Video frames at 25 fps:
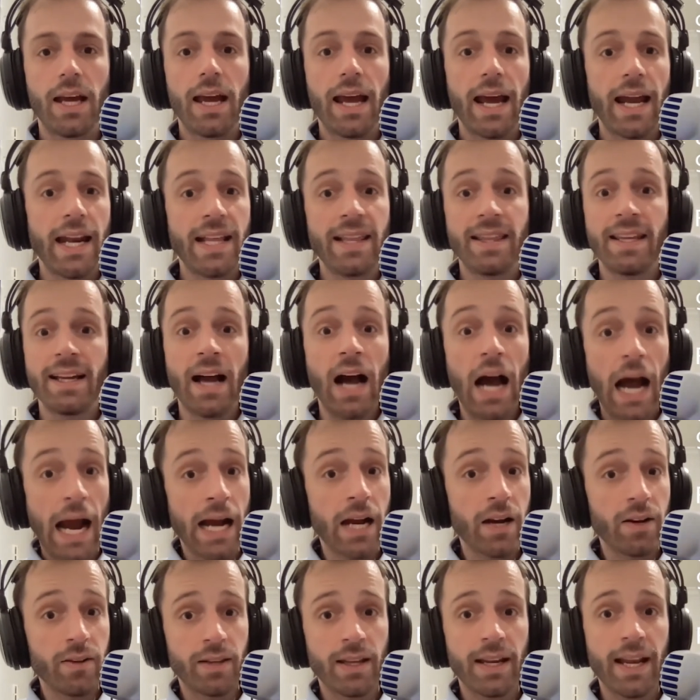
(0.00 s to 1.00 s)
Anything
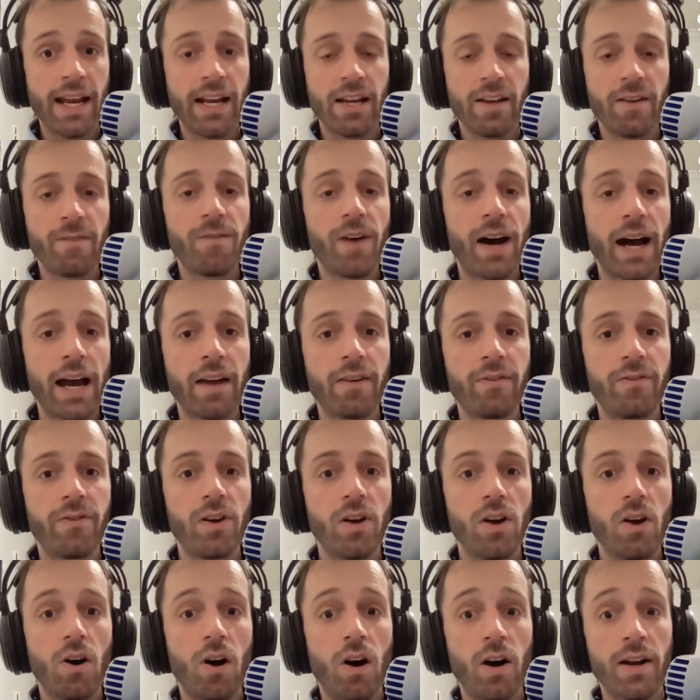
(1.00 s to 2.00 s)
higher than 85
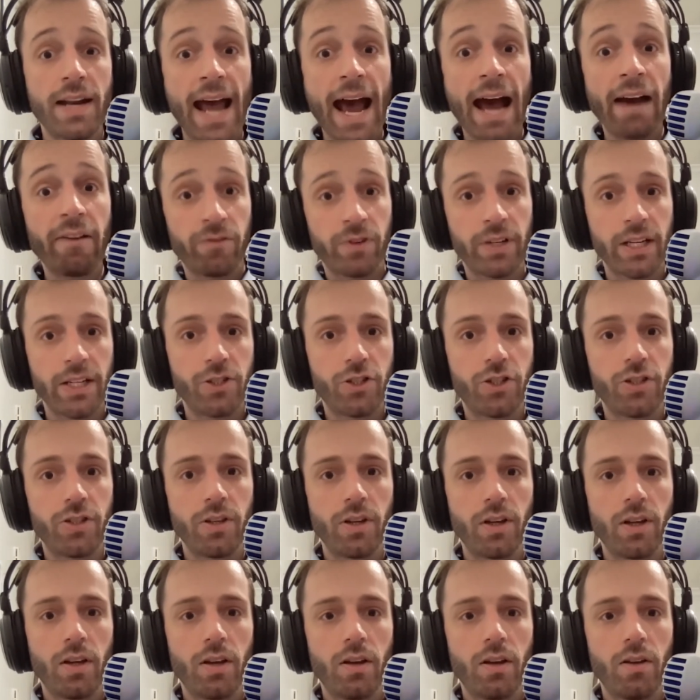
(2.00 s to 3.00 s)
on average
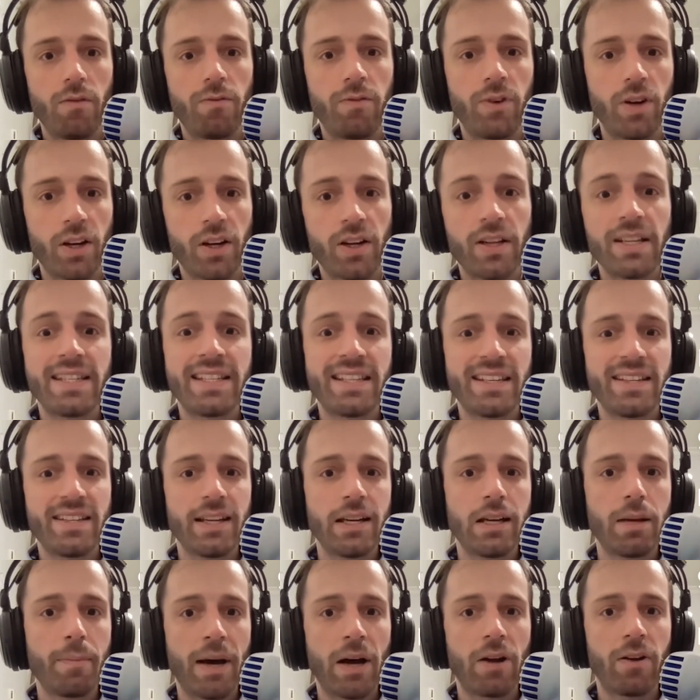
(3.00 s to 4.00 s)
for a
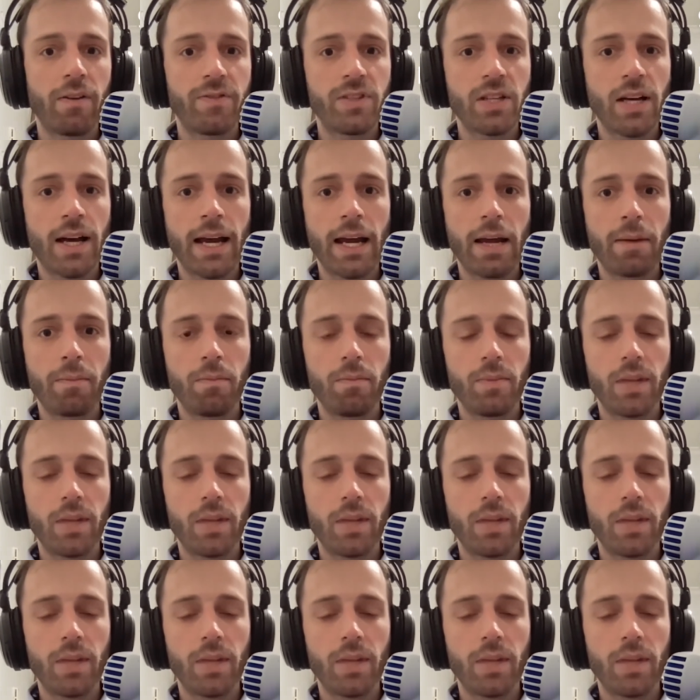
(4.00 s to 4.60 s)
consistent amount of time.